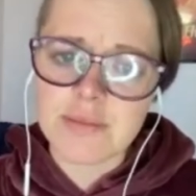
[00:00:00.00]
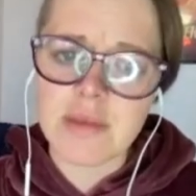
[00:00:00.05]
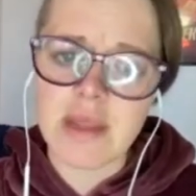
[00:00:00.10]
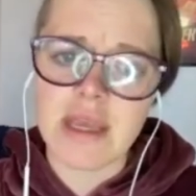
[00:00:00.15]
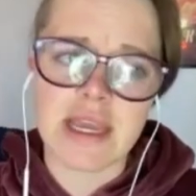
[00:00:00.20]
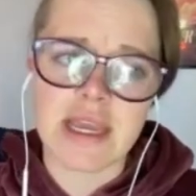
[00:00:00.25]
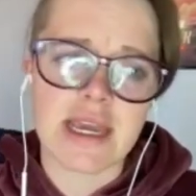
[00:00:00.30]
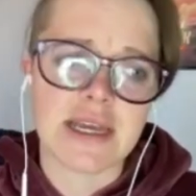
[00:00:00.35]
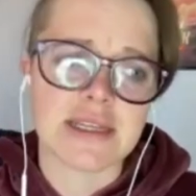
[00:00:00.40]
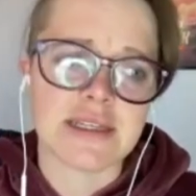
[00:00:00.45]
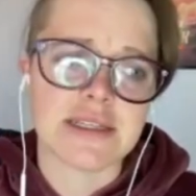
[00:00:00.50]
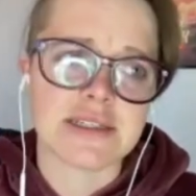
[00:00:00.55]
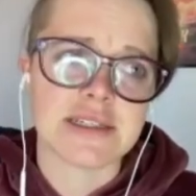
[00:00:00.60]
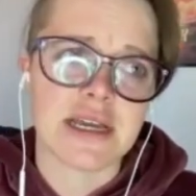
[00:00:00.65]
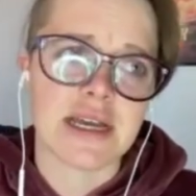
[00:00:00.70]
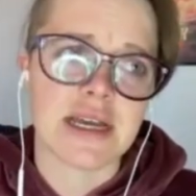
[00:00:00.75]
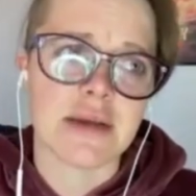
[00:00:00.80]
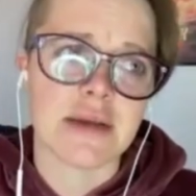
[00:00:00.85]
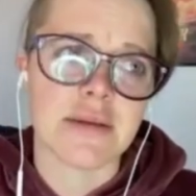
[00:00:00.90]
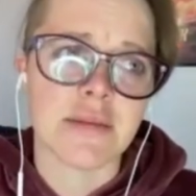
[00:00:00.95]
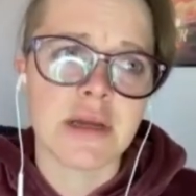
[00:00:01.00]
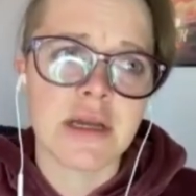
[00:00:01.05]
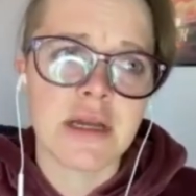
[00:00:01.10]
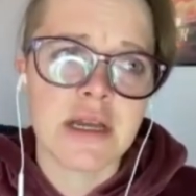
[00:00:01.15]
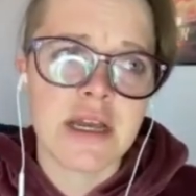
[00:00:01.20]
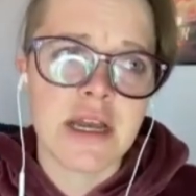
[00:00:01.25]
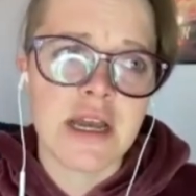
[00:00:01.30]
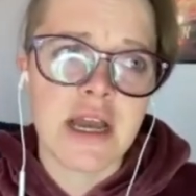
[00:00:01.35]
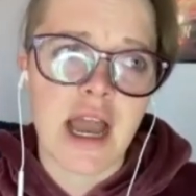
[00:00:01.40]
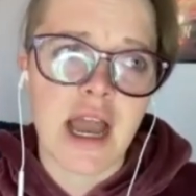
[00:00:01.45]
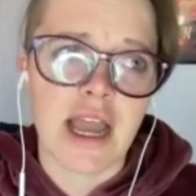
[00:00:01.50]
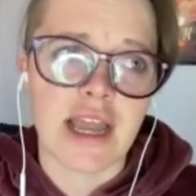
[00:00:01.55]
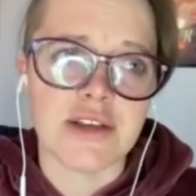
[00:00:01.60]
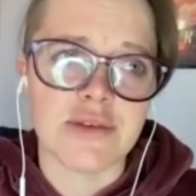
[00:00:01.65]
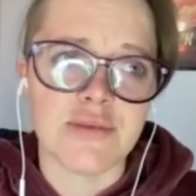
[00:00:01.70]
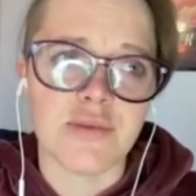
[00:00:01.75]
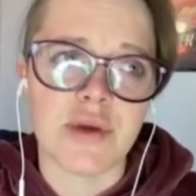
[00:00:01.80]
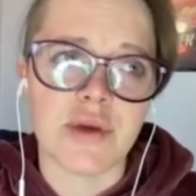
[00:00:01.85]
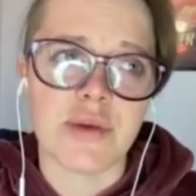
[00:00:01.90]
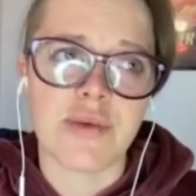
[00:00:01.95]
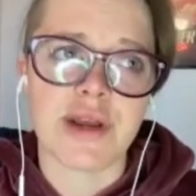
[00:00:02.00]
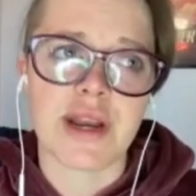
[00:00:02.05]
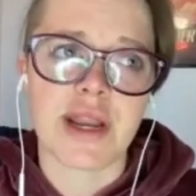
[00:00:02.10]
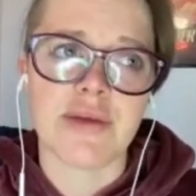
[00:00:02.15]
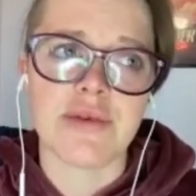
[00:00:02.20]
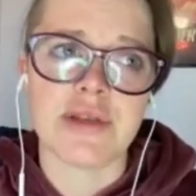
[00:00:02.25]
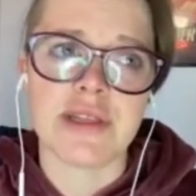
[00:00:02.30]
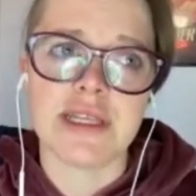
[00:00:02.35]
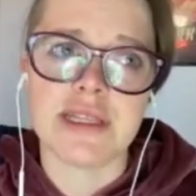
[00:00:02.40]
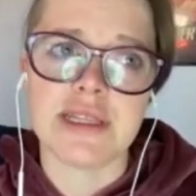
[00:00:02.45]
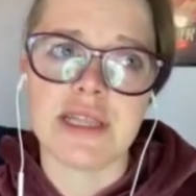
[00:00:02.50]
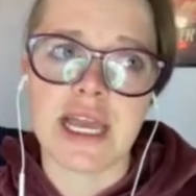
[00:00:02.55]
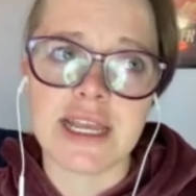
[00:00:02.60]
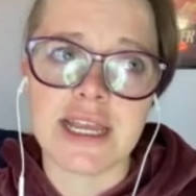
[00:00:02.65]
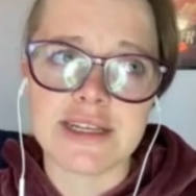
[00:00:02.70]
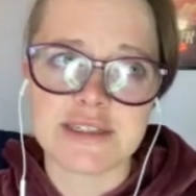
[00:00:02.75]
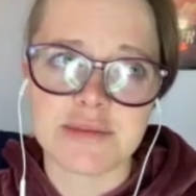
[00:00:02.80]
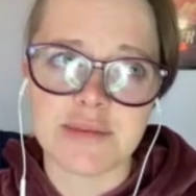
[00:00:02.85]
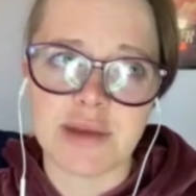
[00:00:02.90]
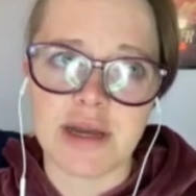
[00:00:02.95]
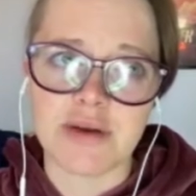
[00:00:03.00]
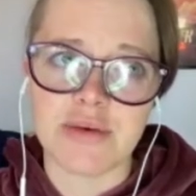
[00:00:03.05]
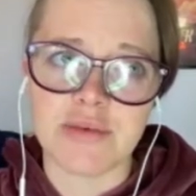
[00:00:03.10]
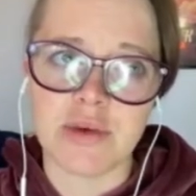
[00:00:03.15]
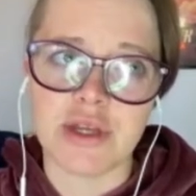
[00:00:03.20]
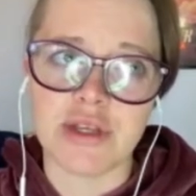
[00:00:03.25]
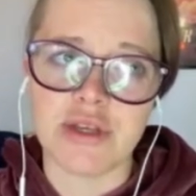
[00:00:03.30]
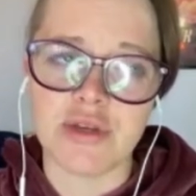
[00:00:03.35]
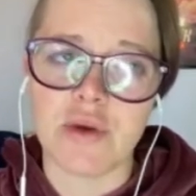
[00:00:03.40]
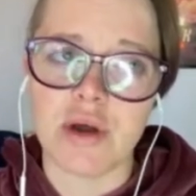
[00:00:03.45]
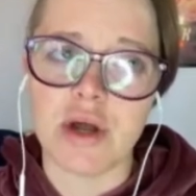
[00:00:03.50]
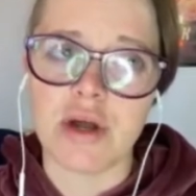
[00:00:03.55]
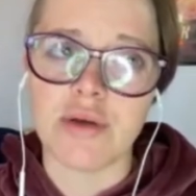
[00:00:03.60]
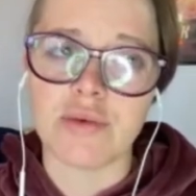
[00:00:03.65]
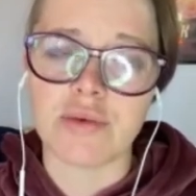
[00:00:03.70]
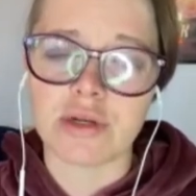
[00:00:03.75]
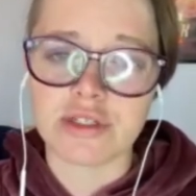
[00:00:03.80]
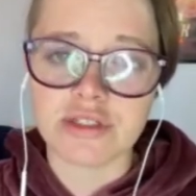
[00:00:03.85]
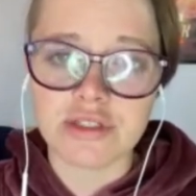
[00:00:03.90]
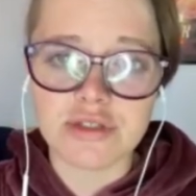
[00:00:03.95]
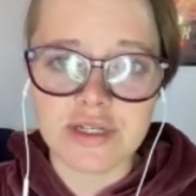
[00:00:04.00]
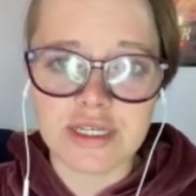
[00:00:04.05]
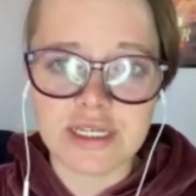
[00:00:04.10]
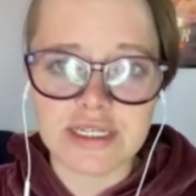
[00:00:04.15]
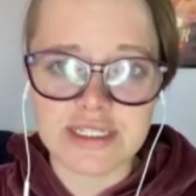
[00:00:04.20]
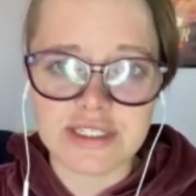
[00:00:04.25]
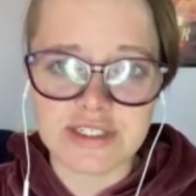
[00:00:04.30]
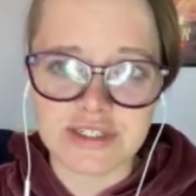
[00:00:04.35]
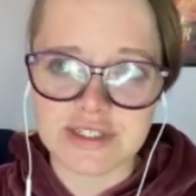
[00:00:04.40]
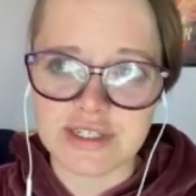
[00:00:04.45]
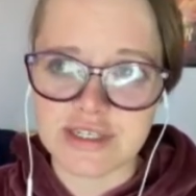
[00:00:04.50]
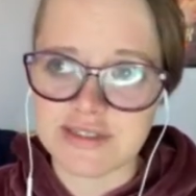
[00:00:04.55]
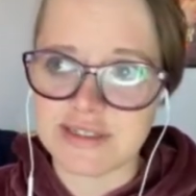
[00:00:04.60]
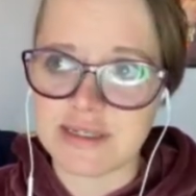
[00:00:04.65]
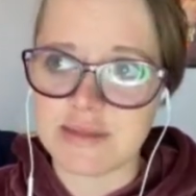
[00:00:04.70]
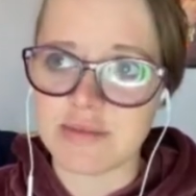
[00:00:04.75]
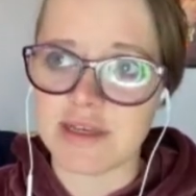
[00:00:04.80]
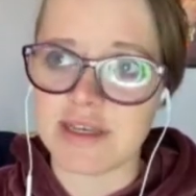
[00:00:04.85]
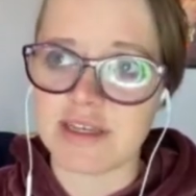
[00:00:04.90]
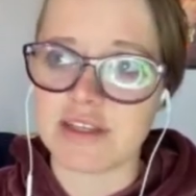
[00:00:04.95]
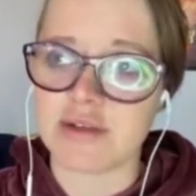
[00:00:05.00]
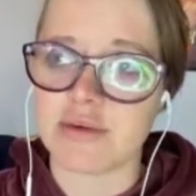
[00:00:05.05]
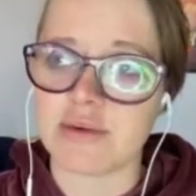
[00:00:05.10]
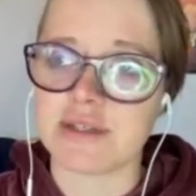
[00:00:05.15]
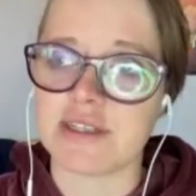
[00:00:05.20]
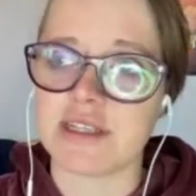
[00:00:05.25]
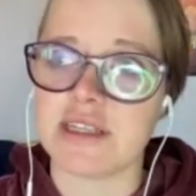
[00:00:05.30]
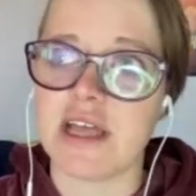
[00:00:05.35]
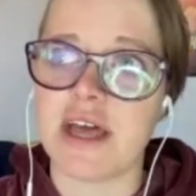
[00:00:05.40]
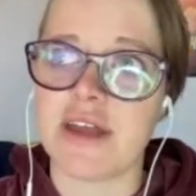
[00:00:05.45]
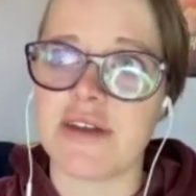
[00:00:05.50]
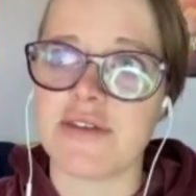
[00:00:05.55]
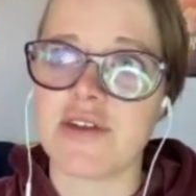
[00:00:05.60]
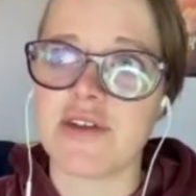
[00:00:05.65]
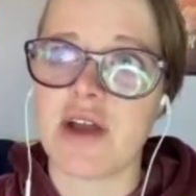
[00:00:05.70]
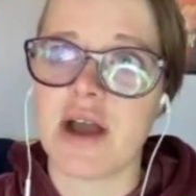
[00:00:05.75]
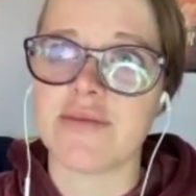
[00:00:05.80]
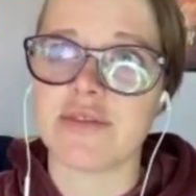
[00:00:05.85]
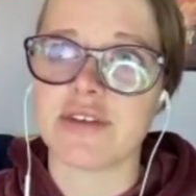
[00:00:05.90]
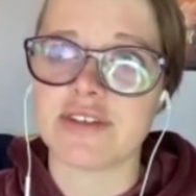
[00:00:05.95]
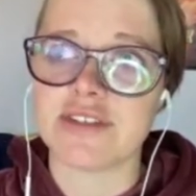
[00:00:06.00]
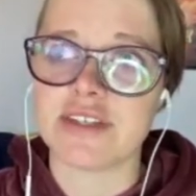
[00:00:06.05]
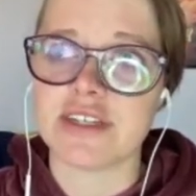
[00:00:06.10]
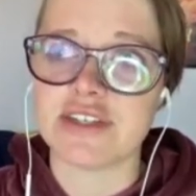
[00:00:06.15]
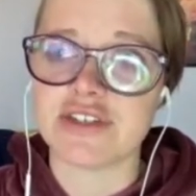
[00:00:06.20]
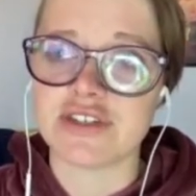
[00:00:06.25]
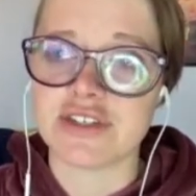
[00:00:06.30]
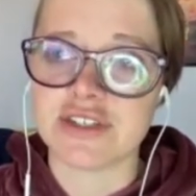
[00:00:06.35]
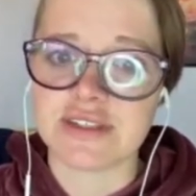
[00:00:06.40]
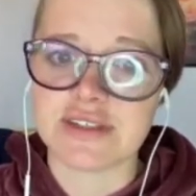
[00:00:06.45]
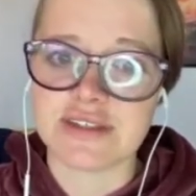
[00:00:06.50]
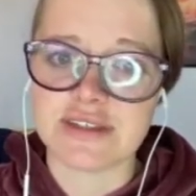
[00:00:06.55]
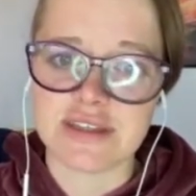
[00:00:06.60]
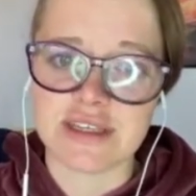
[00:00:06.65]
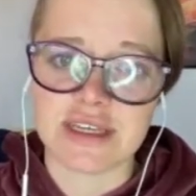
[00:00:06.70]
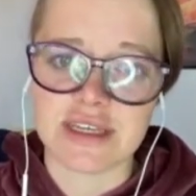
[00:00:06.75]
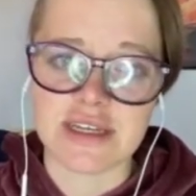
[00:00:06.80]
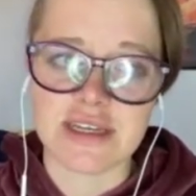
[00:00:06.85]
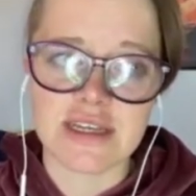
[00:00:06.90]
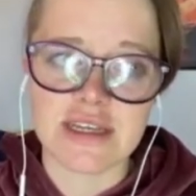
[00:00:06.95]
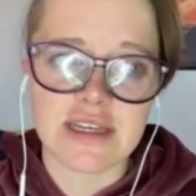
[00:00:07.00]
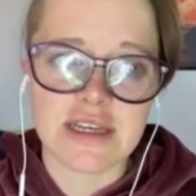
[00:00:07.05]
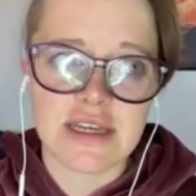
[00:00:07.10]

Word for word: And um, I w- what I really liked about what you all were doing is just it seemed like there was a lot of conversations that